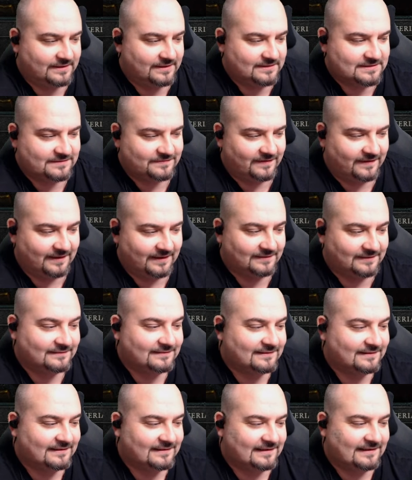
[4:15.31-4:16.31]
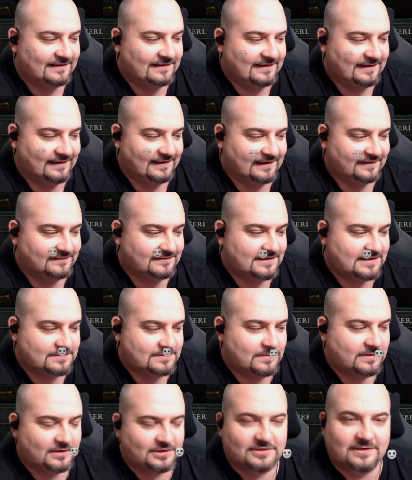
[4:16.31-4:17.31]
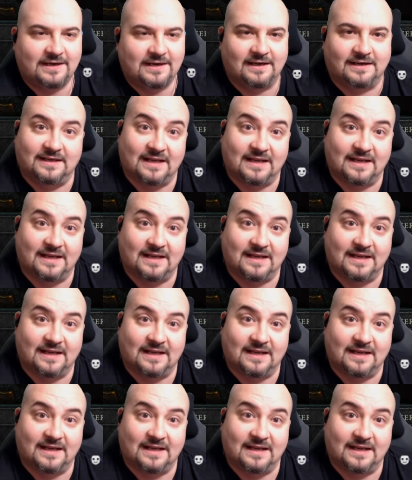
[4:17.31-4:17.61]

it's fine. You know, because we've got traded the